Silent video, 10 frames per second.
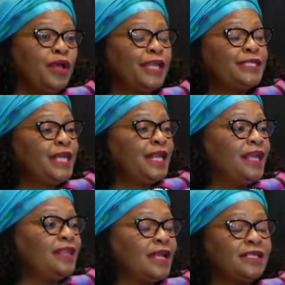
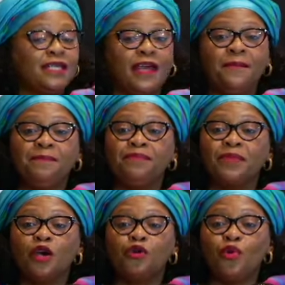yesterday that
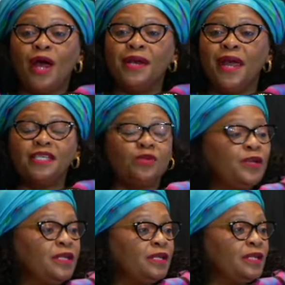Rwanda has
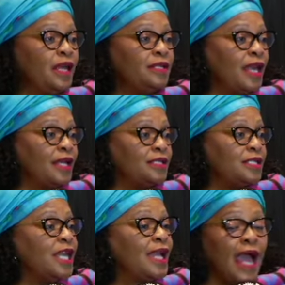been,
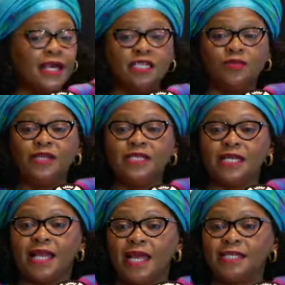Kigali has been
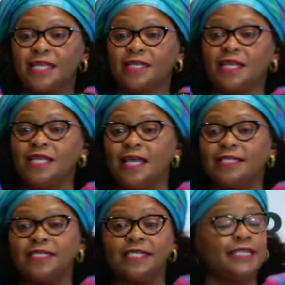declared the
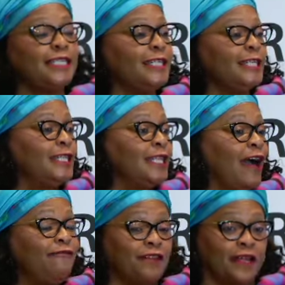cleanest city in
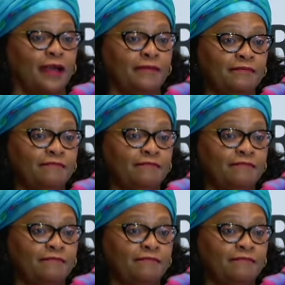Africa.